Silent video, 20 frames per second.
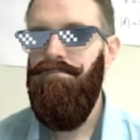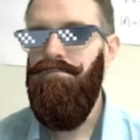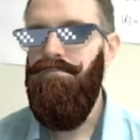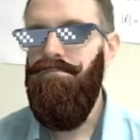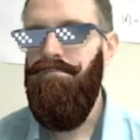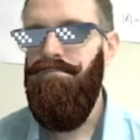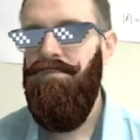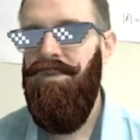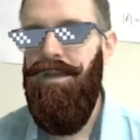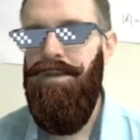
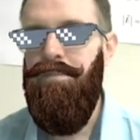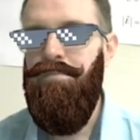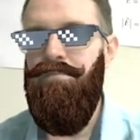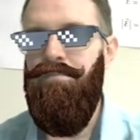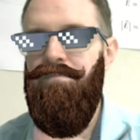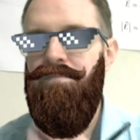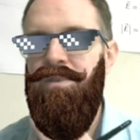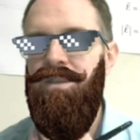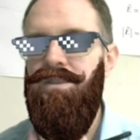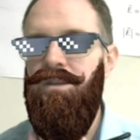Okay,
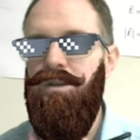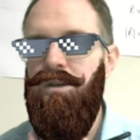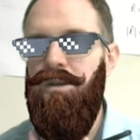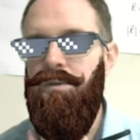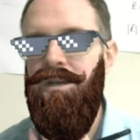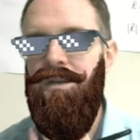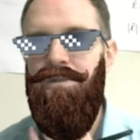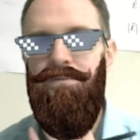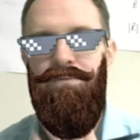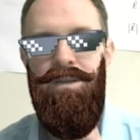so we
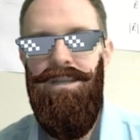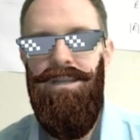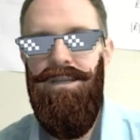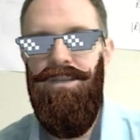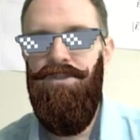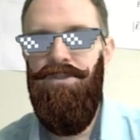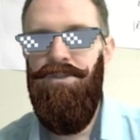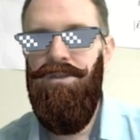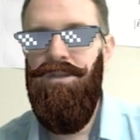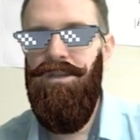got a free
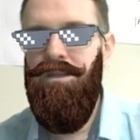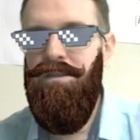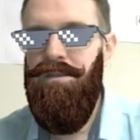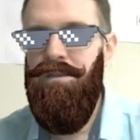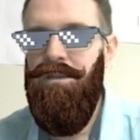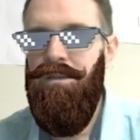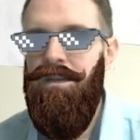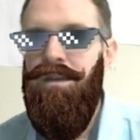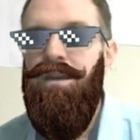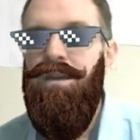electron.
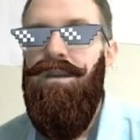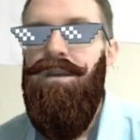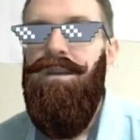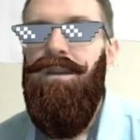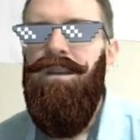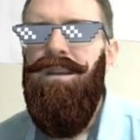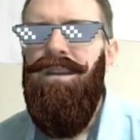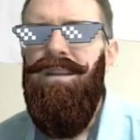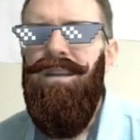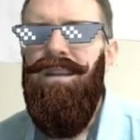
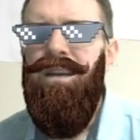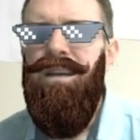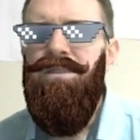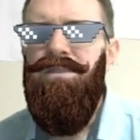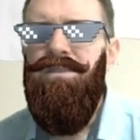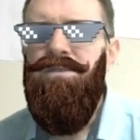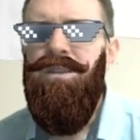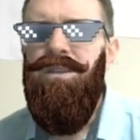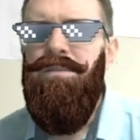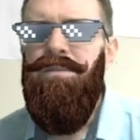It has a
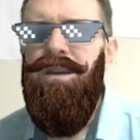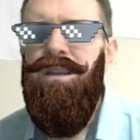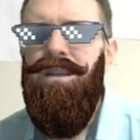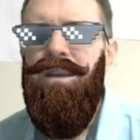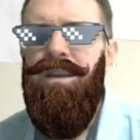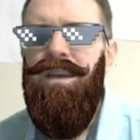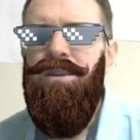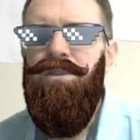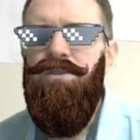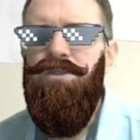certain amount of
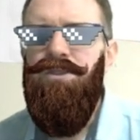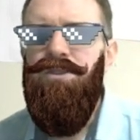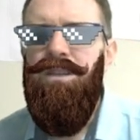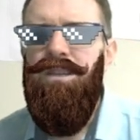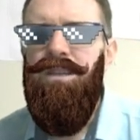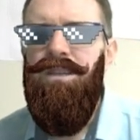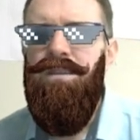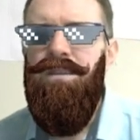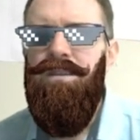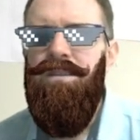
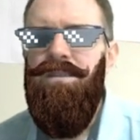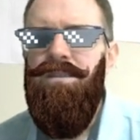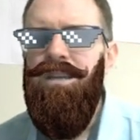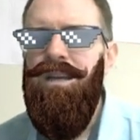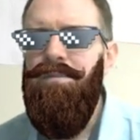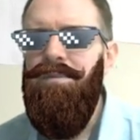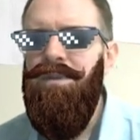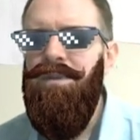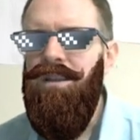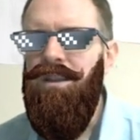energy. It's
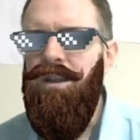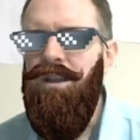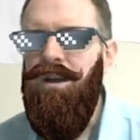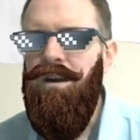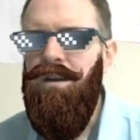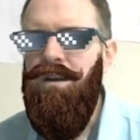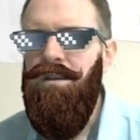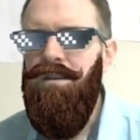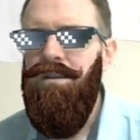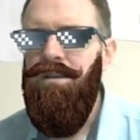coming
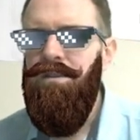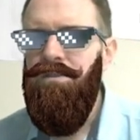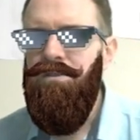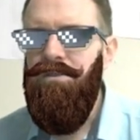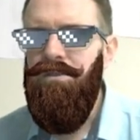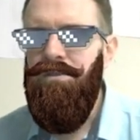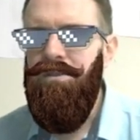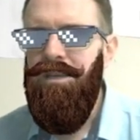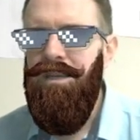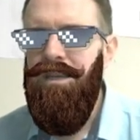along. So
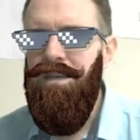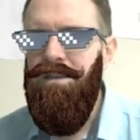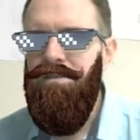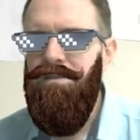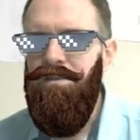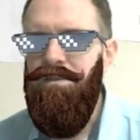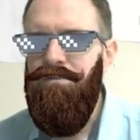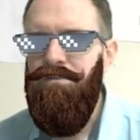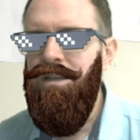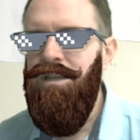the key is this
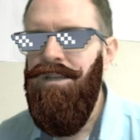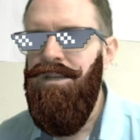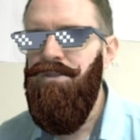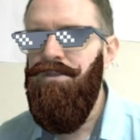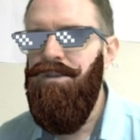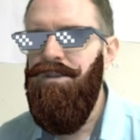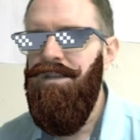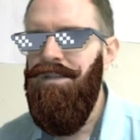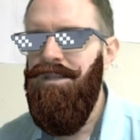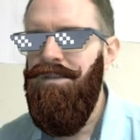free
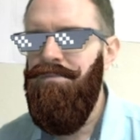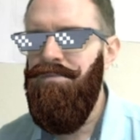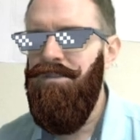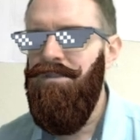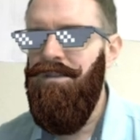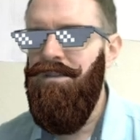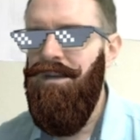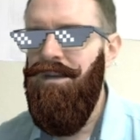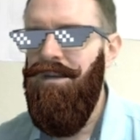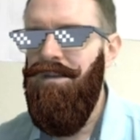electron comes
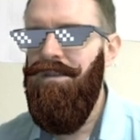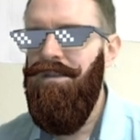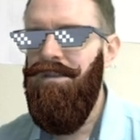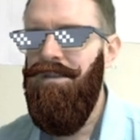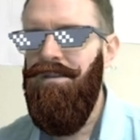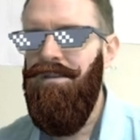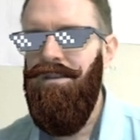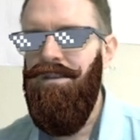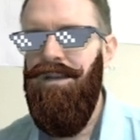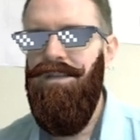along and
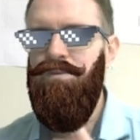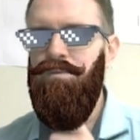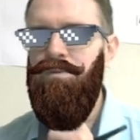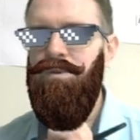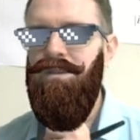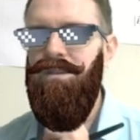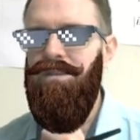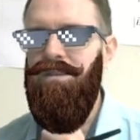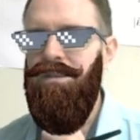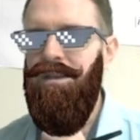collides
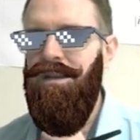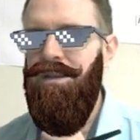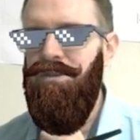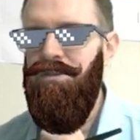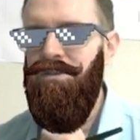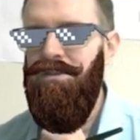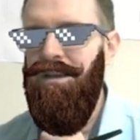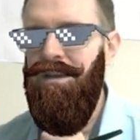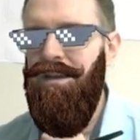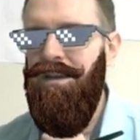with this
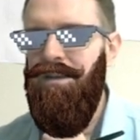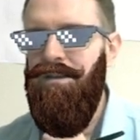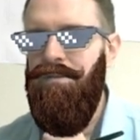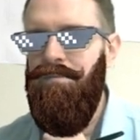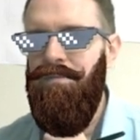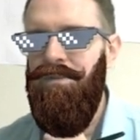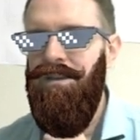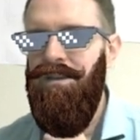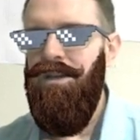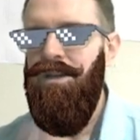hydrogen atom
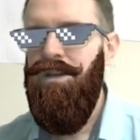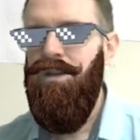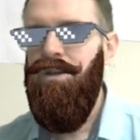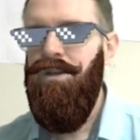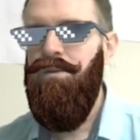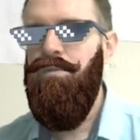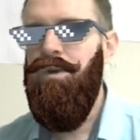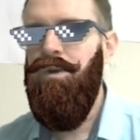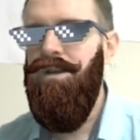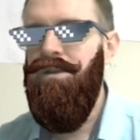
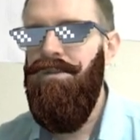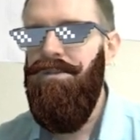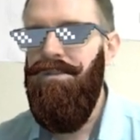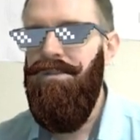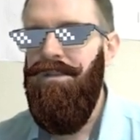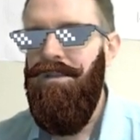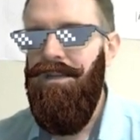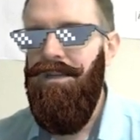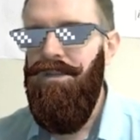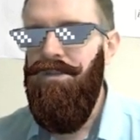where there's an
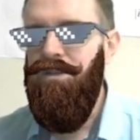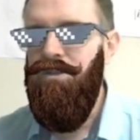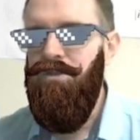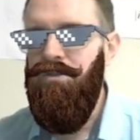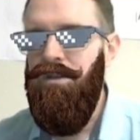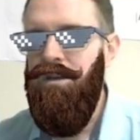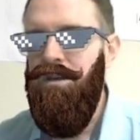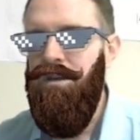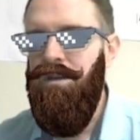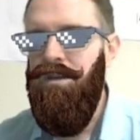
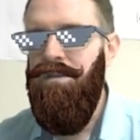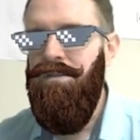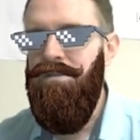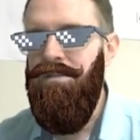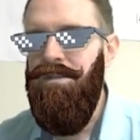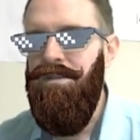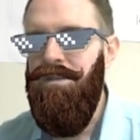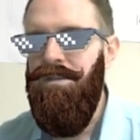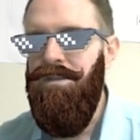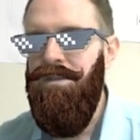electron
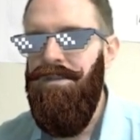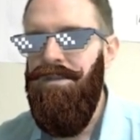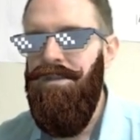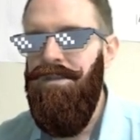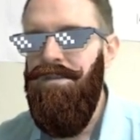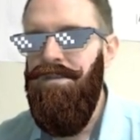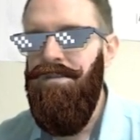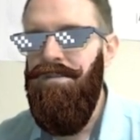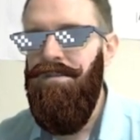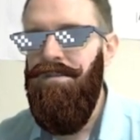sitting here